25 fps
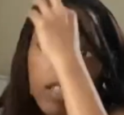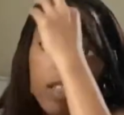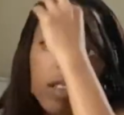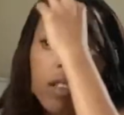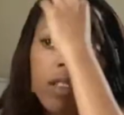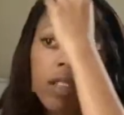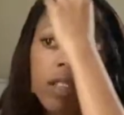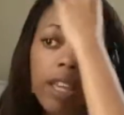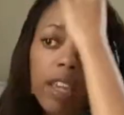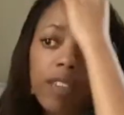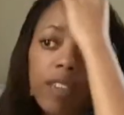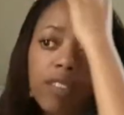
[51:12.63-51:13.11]

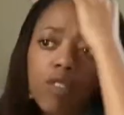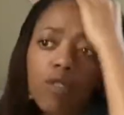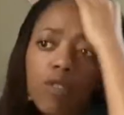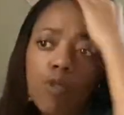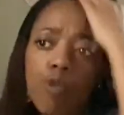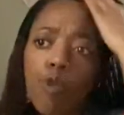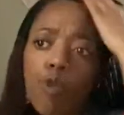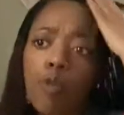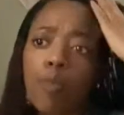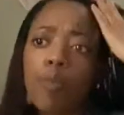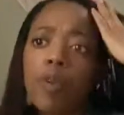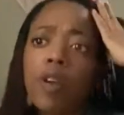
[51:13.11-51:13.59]
Like as a
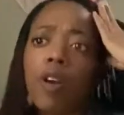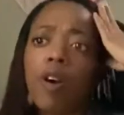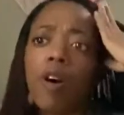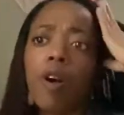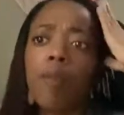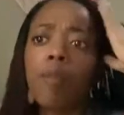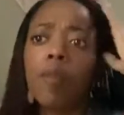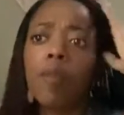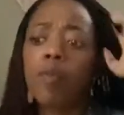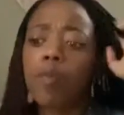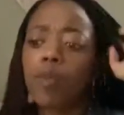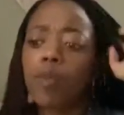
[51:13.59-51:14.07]
Scorpio, I
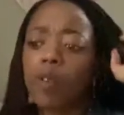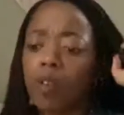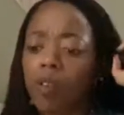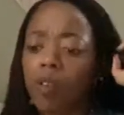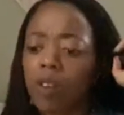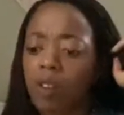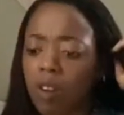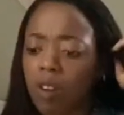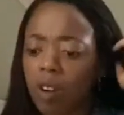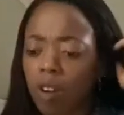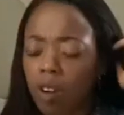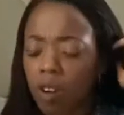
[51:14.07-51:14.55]
remember
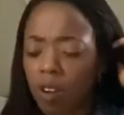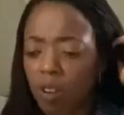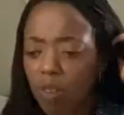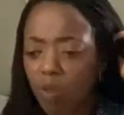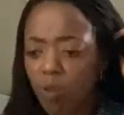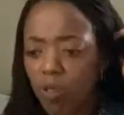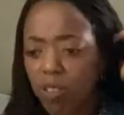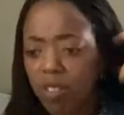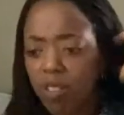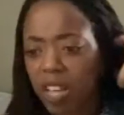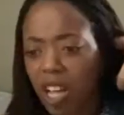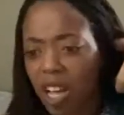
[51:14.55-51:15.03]

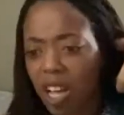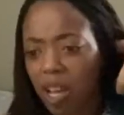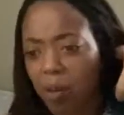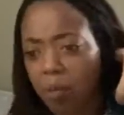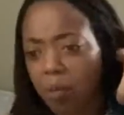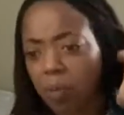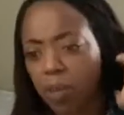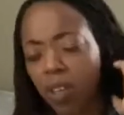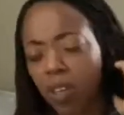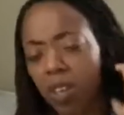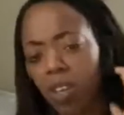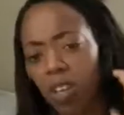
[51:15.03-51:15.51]
one
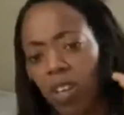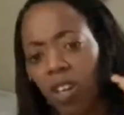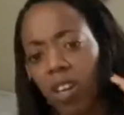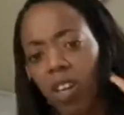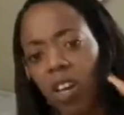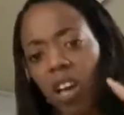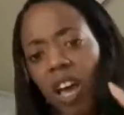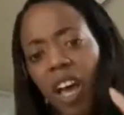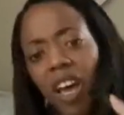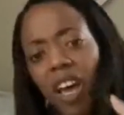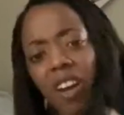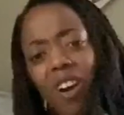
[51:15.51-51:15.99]
time
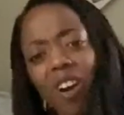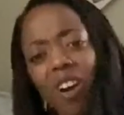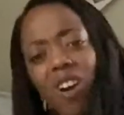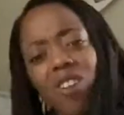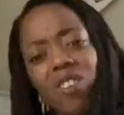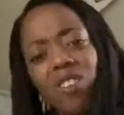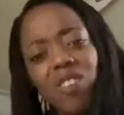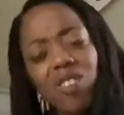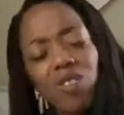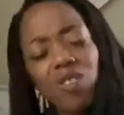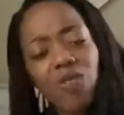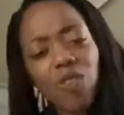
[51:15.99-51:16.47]
I had heard
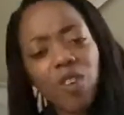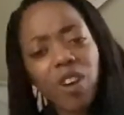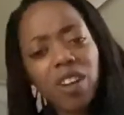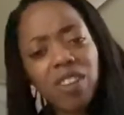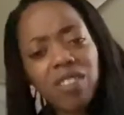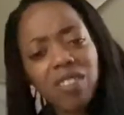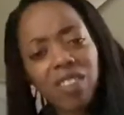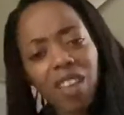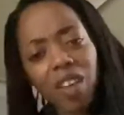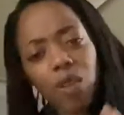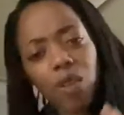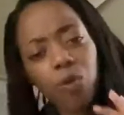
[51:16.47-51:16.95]
this phrase
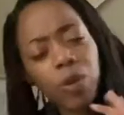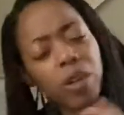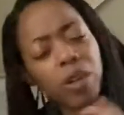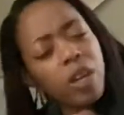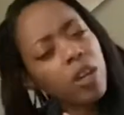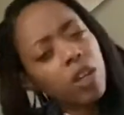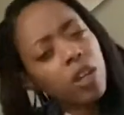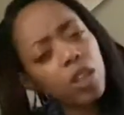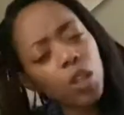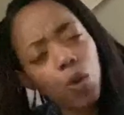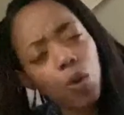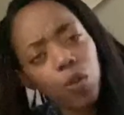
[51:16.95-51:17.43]
like, we can
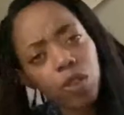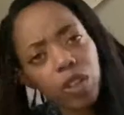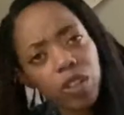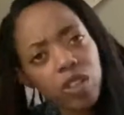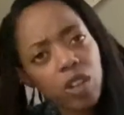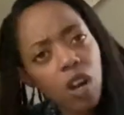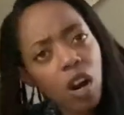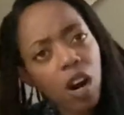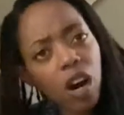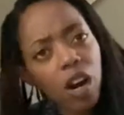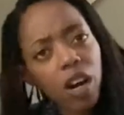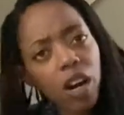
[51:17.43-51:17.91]
glow in the
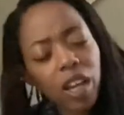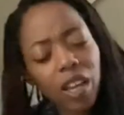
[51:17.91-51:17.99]
dark.